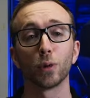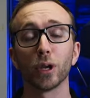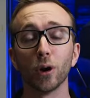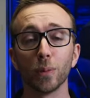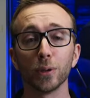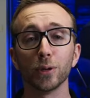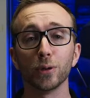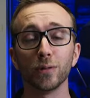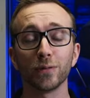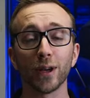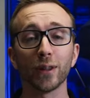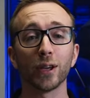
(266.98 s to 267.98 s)
We hope
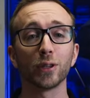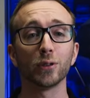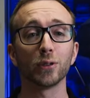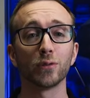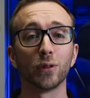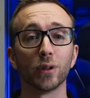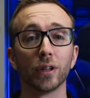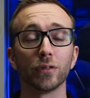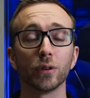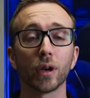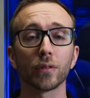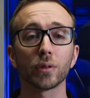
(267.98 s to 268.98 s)
you found that useful.
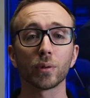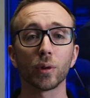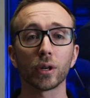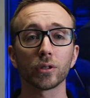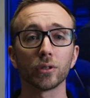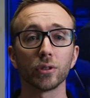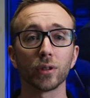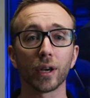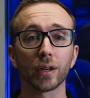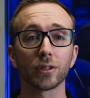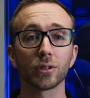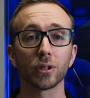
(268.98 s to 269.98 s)
If you have some questions you'd
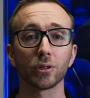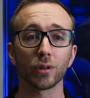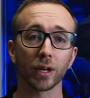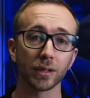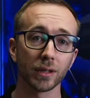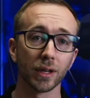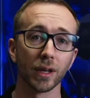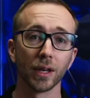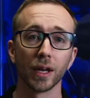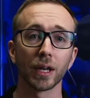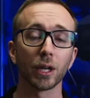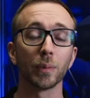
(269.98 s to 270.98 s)
like us to address,
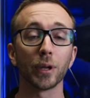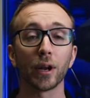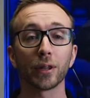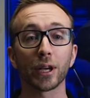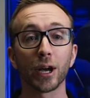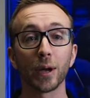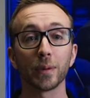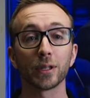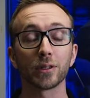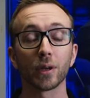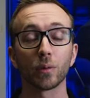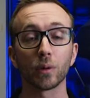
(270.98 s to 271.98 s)
get them down in the
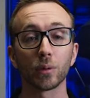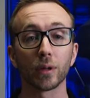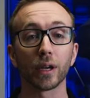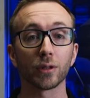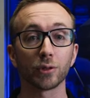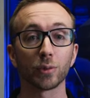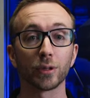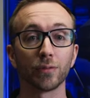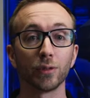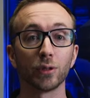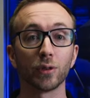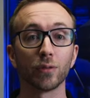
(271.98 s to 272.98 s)
comments and we will answer them
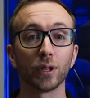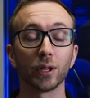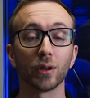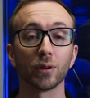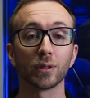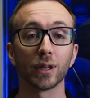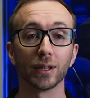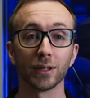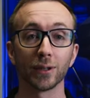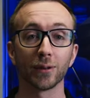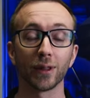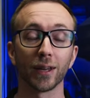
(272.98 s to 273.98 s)
in future videos.
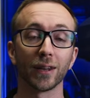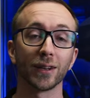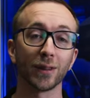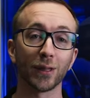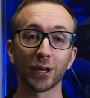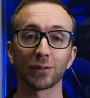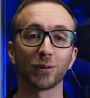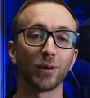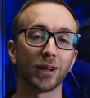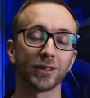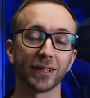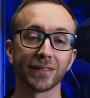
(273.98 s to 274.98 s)
Until then, thanks for
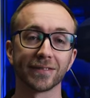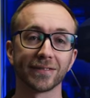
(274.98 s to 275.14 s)
watching.